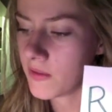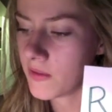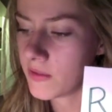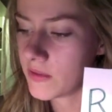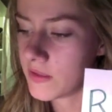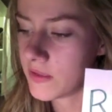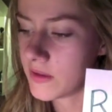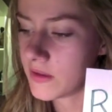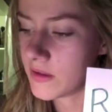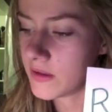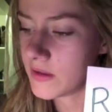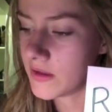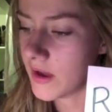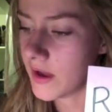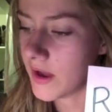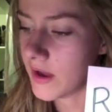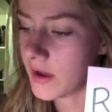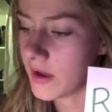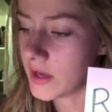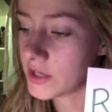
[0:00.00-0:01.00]
the
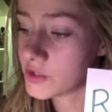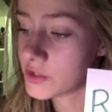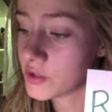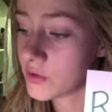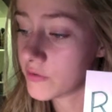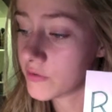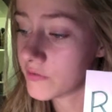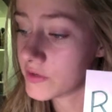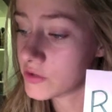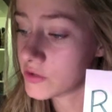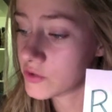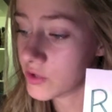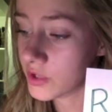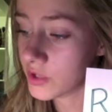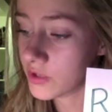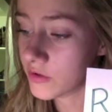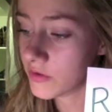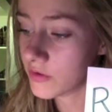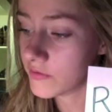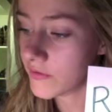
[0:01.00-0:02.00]

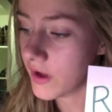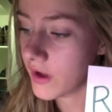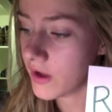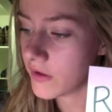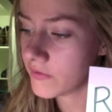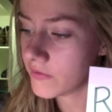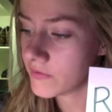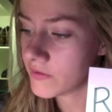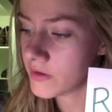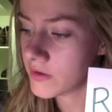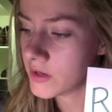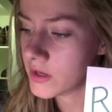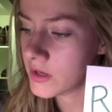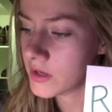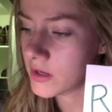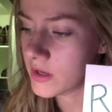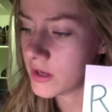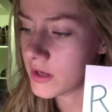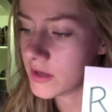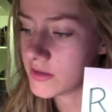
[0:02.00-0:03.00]
atrioventricular valve
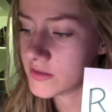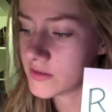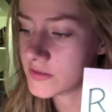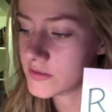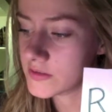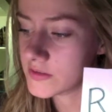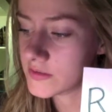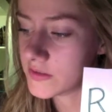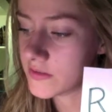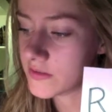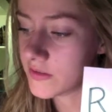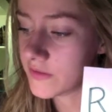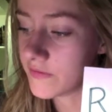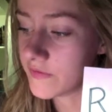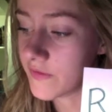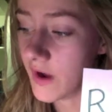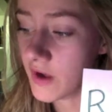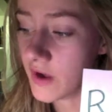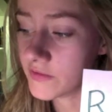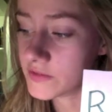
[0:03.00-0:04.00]
is the
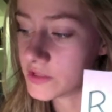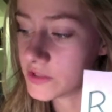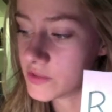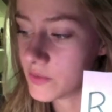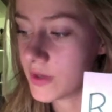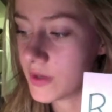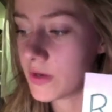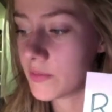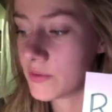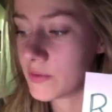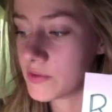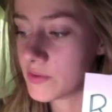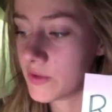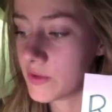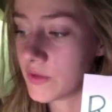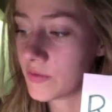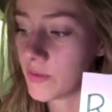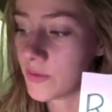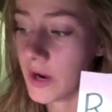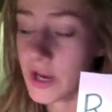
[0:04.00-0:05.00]
valve situated between
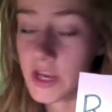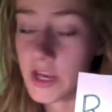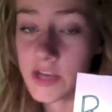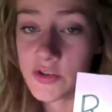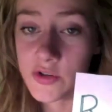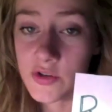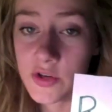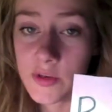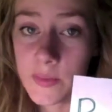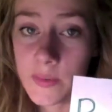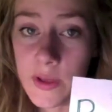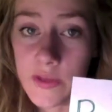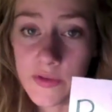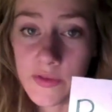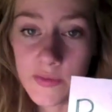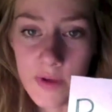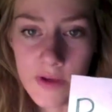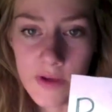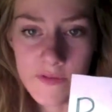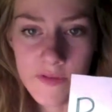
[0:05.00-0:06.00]
the right atrium and the
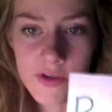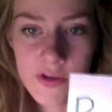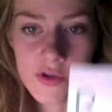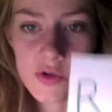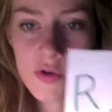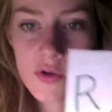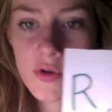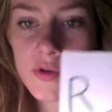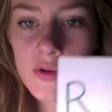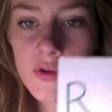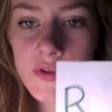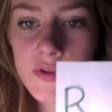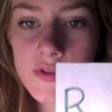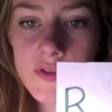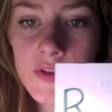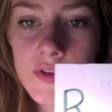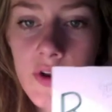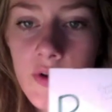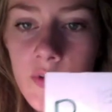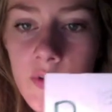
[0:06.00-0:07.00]
right ventricle,
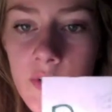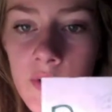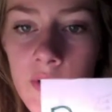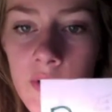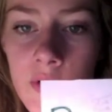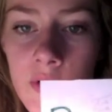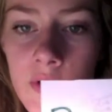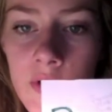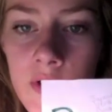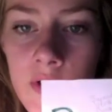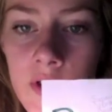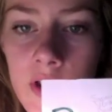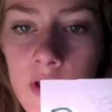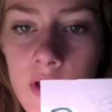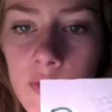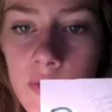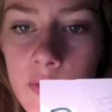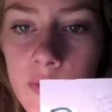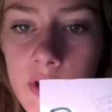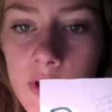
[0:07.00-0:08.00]
so it
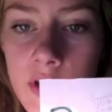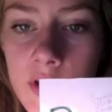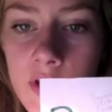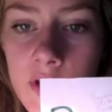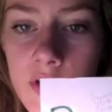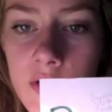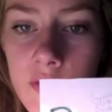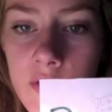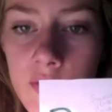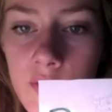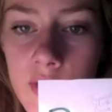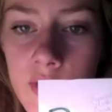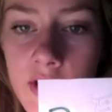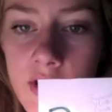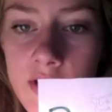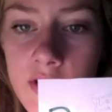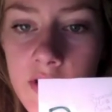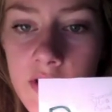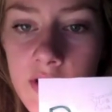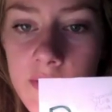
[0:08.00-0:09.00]
will be right
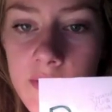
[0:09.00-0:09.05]
here.